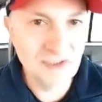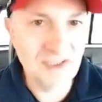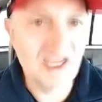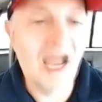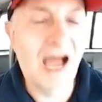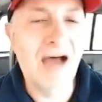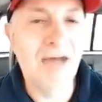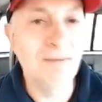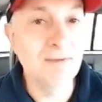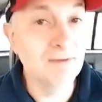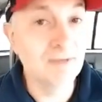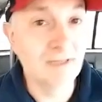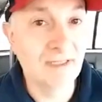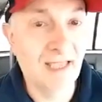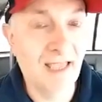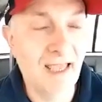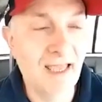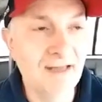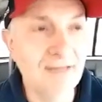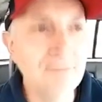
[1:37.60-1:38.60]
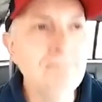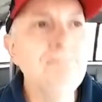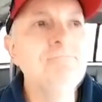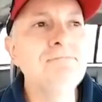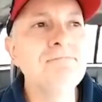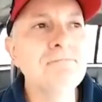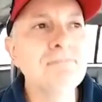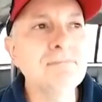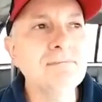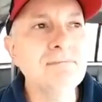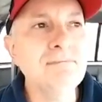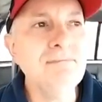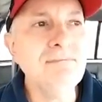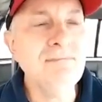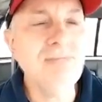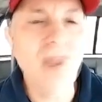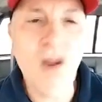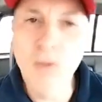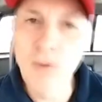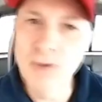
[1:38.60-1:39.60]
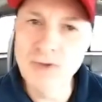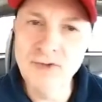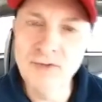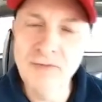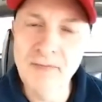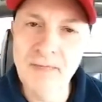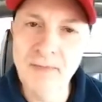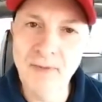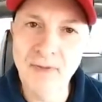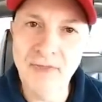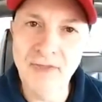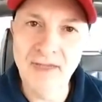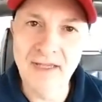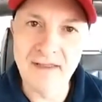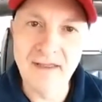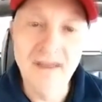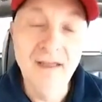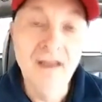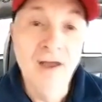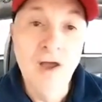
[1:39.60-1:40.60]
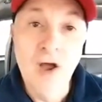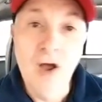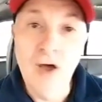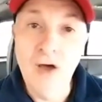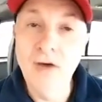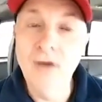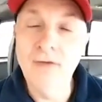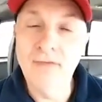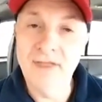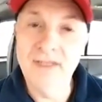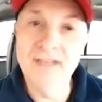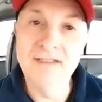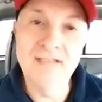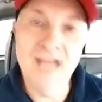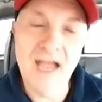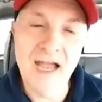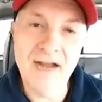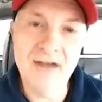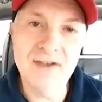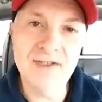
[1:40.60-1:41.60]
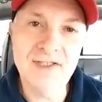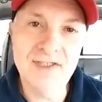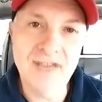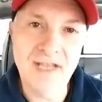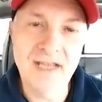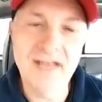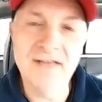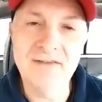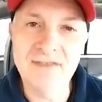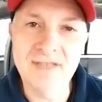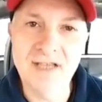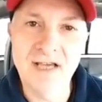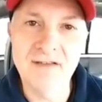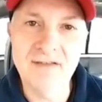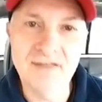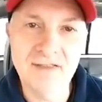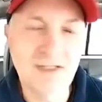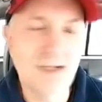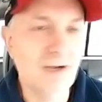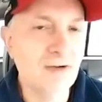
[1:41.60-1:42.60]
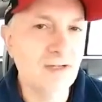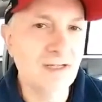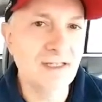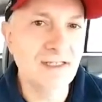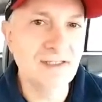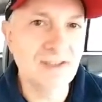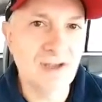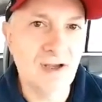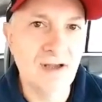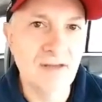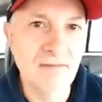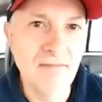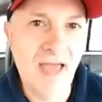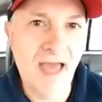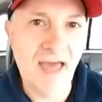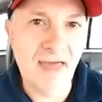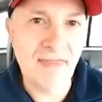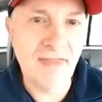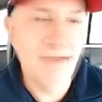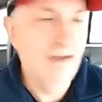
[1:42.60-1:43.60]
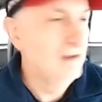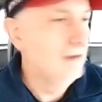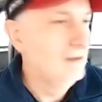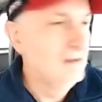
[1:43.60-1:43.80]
stop, again, what do people think? Oh, the entire state of South Dakota is on meth.